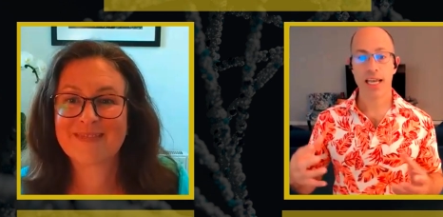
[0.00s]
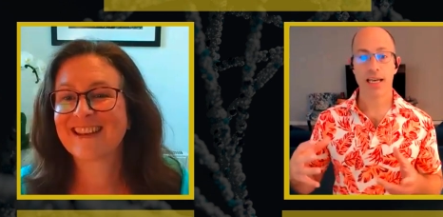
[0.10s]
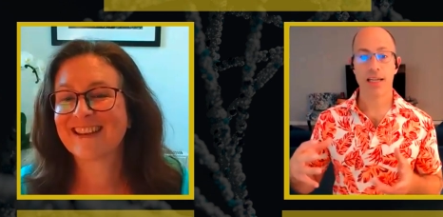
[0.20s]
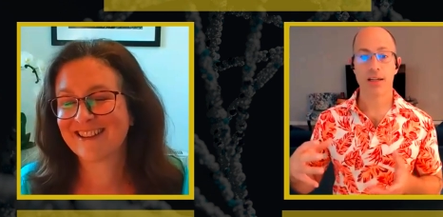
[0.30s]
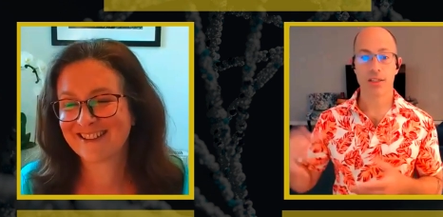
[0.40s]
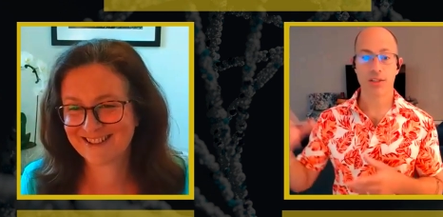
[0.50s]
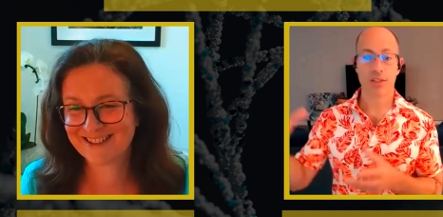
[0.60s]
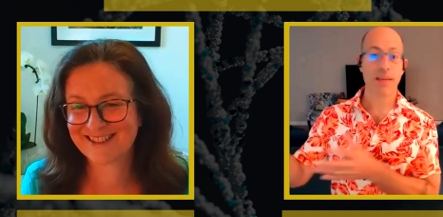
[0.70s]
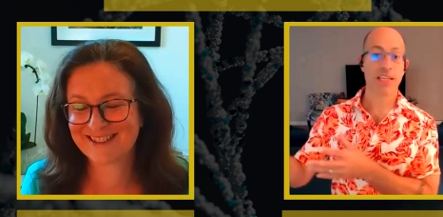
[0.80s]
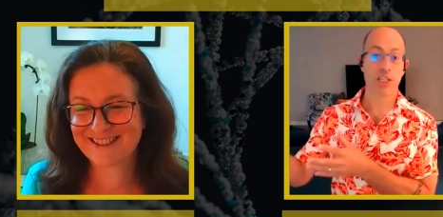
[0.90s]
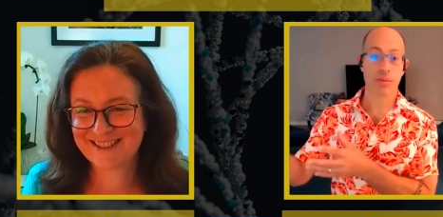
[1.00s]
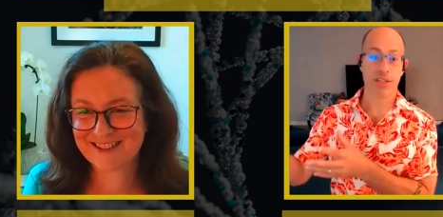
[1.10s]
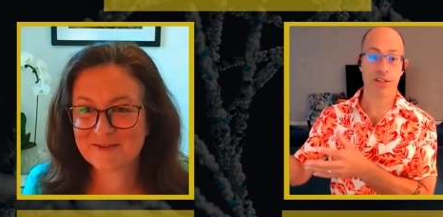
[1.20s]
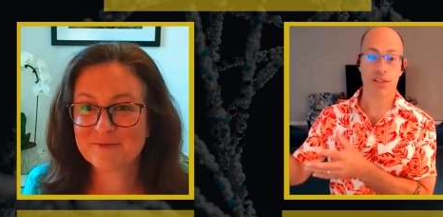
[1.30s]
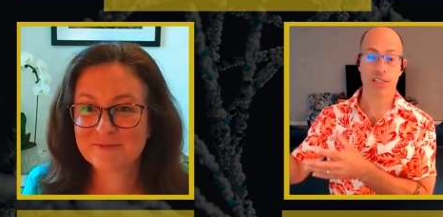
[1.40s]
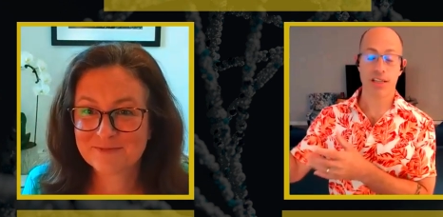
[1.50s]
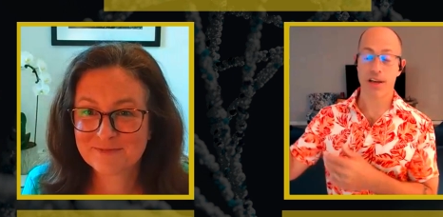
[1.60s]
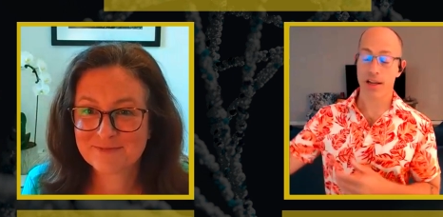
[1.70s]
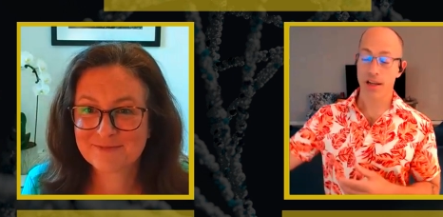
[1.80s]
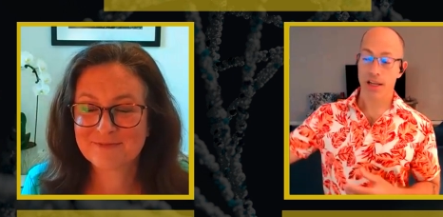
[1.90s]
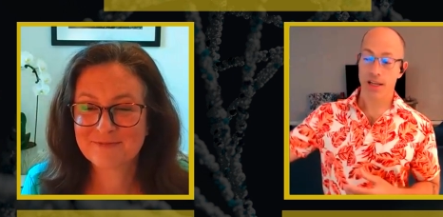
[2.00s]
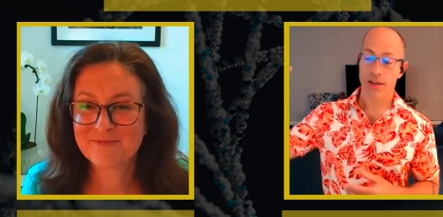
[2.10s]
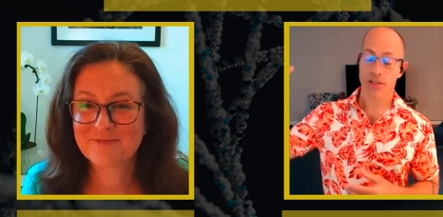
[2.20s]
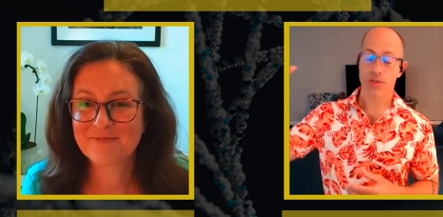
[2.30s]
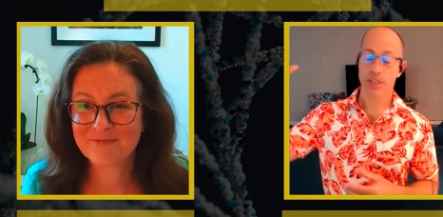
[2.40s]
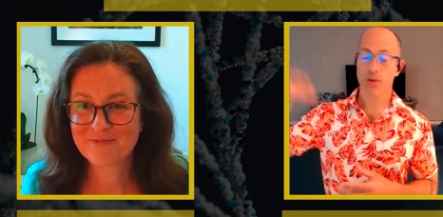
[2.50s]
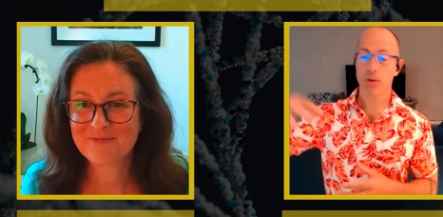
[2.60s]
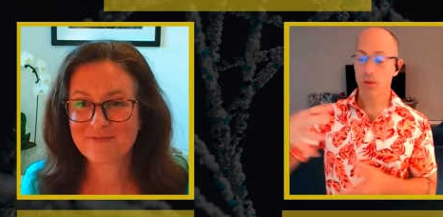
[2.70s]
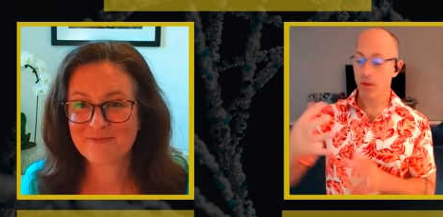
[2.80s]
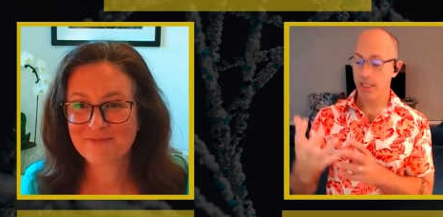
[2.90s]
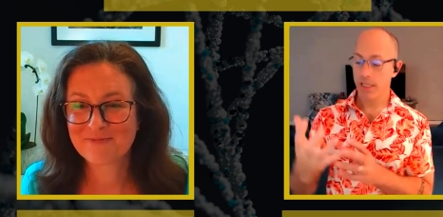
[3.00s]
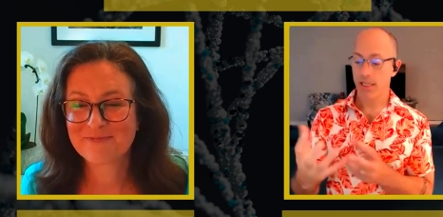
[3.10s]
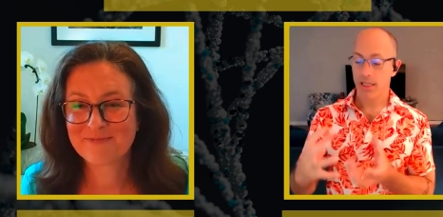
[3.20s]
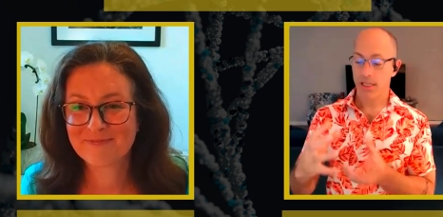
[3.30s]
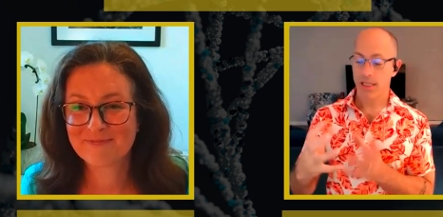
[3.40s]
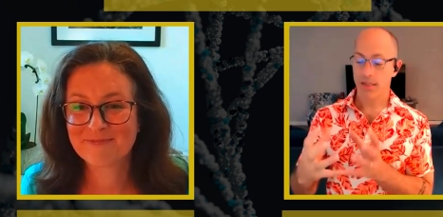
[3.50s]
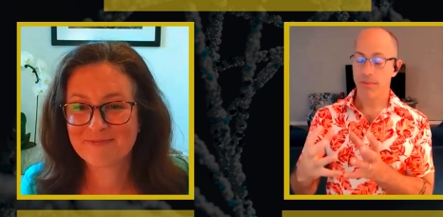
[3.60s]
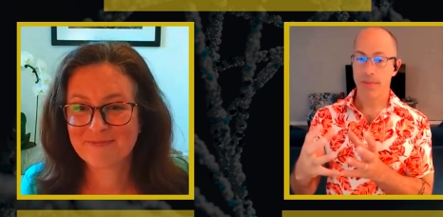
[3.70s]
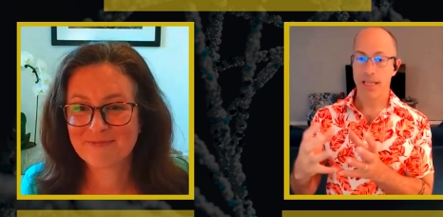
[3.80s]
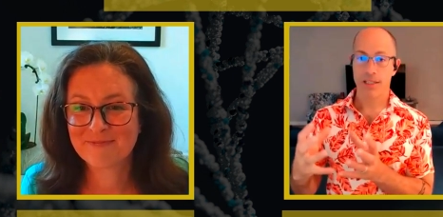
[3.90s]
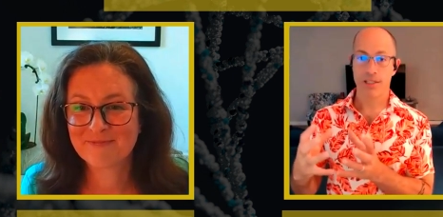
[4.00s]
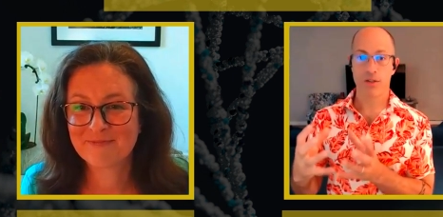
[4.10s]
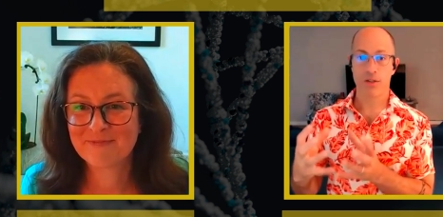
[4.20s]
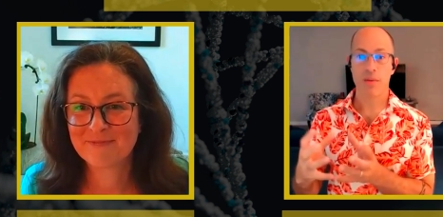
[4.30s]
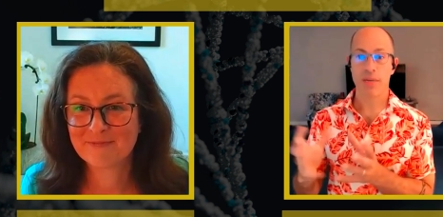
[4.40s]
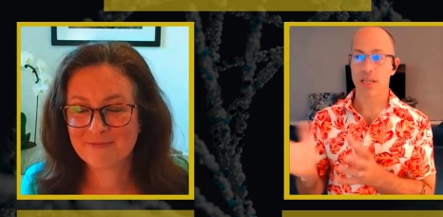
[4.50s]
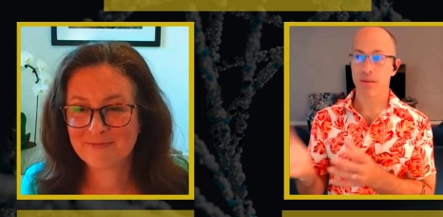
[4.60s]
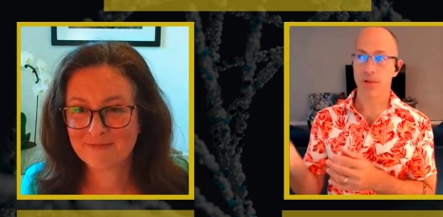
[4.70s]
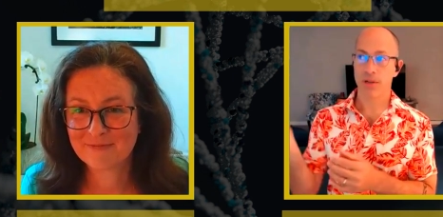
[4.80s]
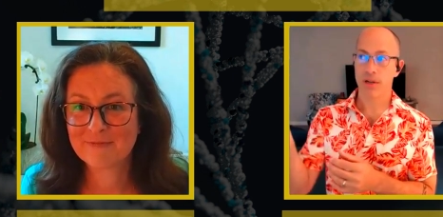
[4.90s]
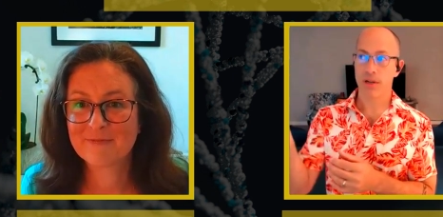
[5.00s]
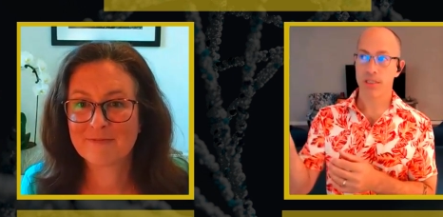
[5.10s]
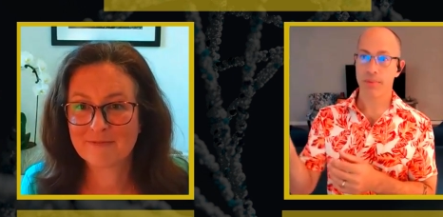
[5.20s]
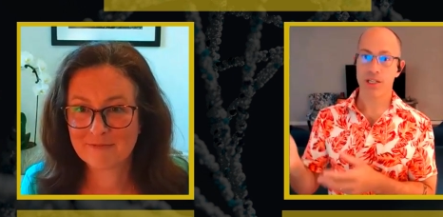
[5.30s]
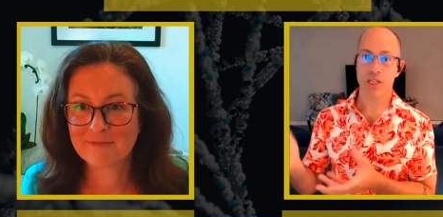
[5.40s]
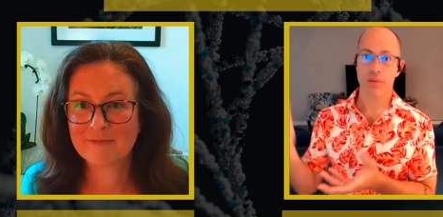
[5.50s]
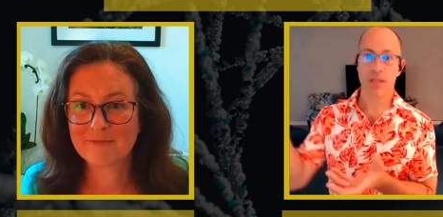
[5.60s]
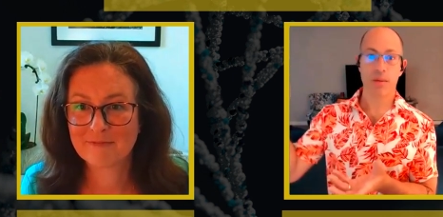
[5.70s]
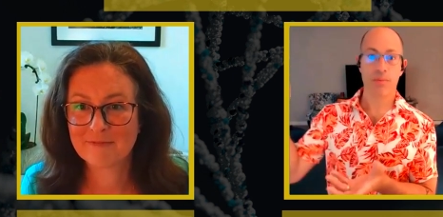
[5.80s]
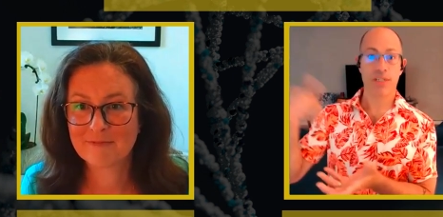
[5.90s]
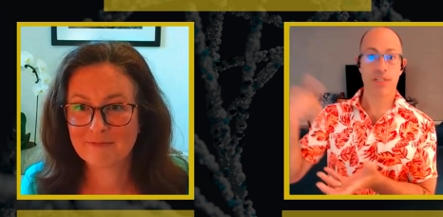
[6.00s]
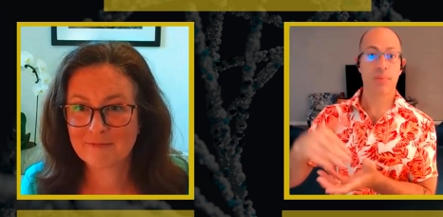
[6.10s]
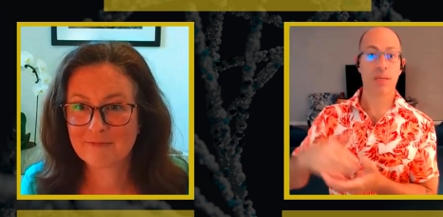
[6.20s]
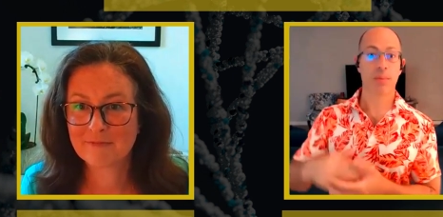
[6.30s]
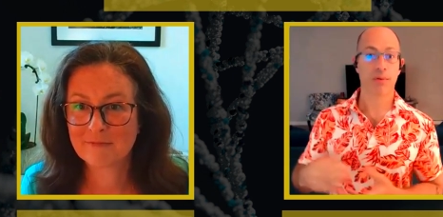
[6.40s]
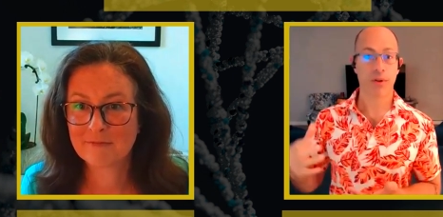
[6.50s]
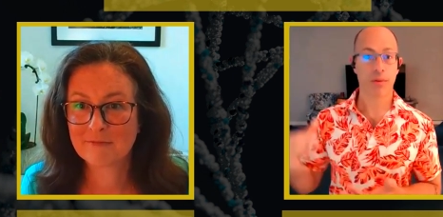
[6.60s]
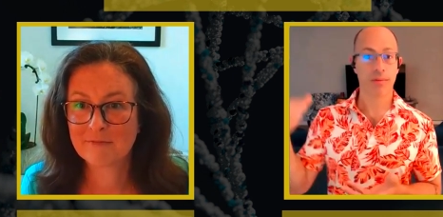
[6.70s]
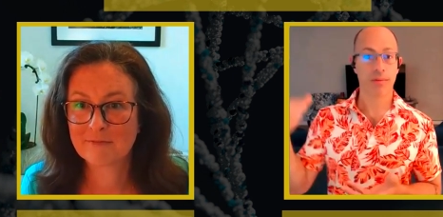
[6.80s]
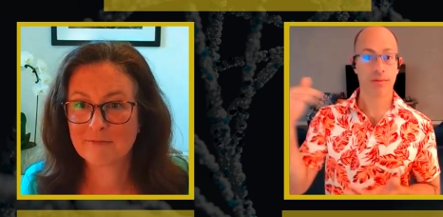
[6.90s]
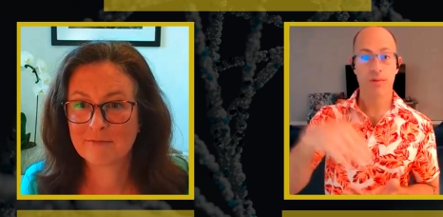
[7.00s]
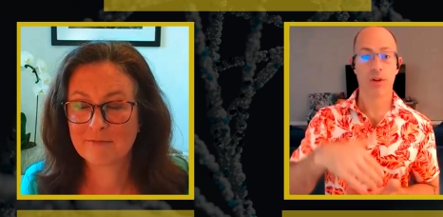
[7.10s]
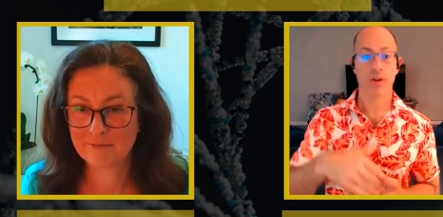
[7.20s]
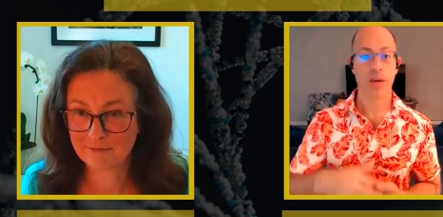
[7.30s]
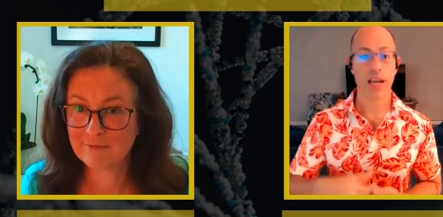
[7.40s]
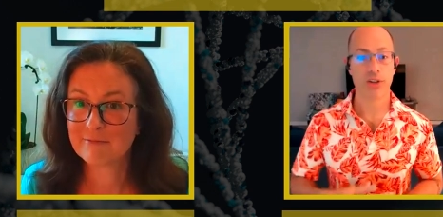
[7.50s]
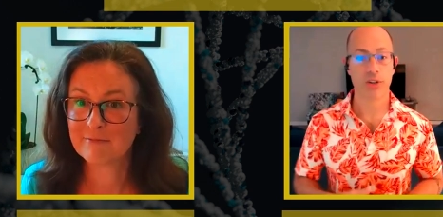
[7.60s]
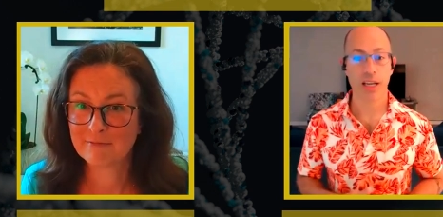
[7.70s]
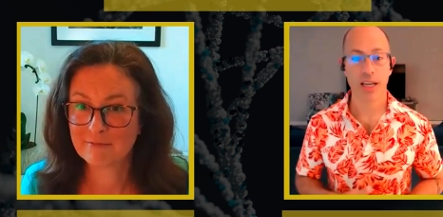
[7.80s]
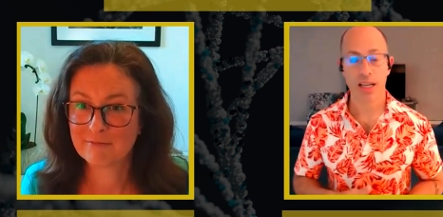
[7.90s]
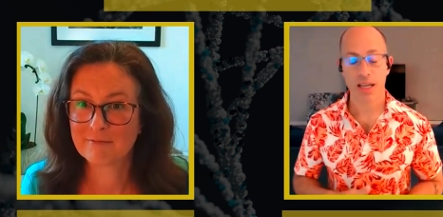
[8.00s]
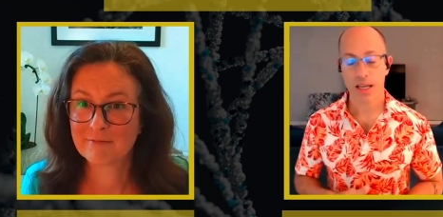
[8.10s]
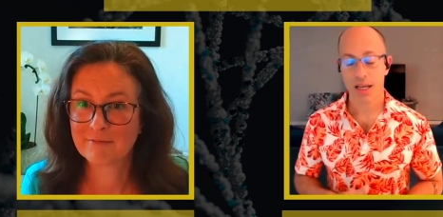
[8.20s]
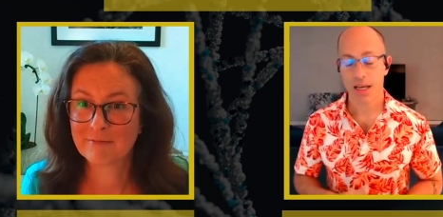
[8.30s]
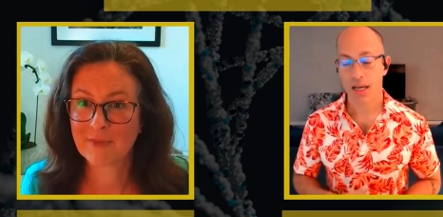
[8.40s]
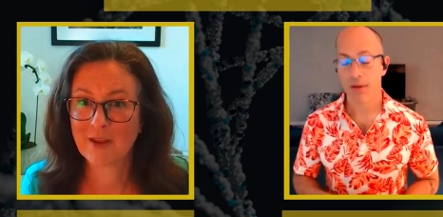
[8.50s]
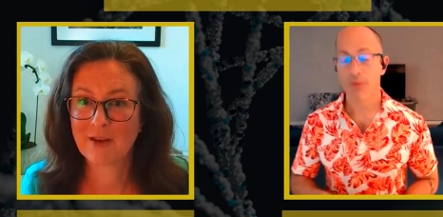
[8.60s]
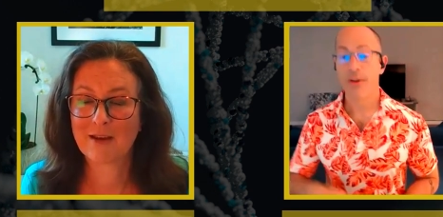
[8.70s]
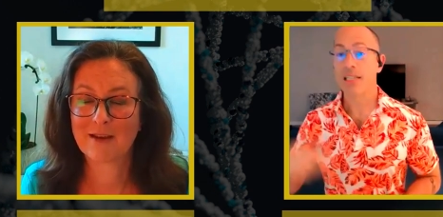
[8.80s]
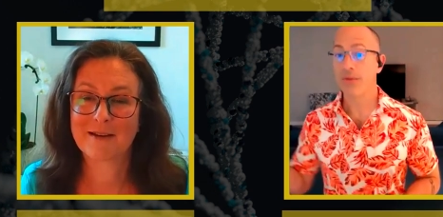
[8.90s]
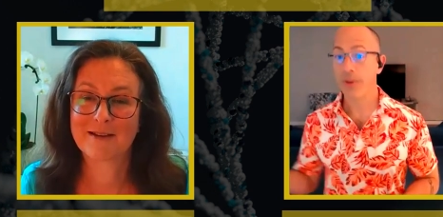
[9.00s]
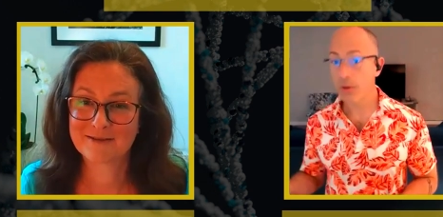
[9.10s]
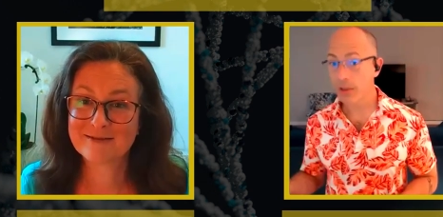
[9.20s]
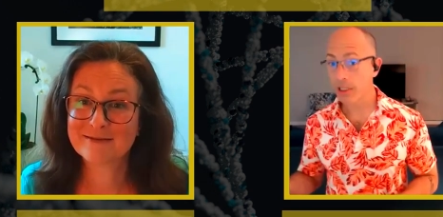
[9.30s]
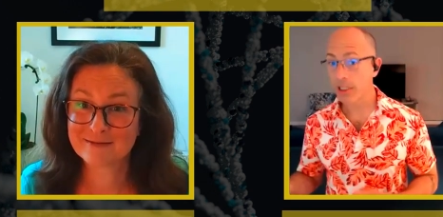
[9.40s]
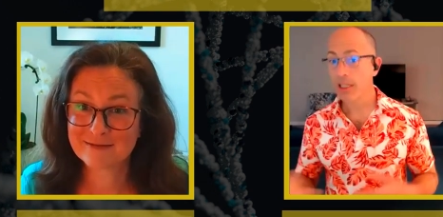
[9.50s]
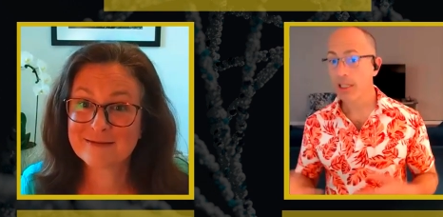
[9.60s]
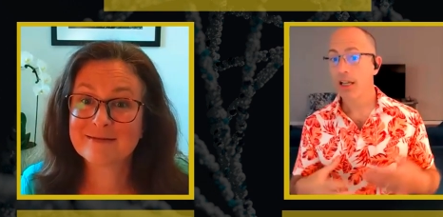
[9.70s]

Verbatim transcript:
Speaker 1: and also spaceship materials. I thought, you know, it's really cool that you can make this ceramic and put it on a spaceship and then protect people from Earth reentry. Fast forward,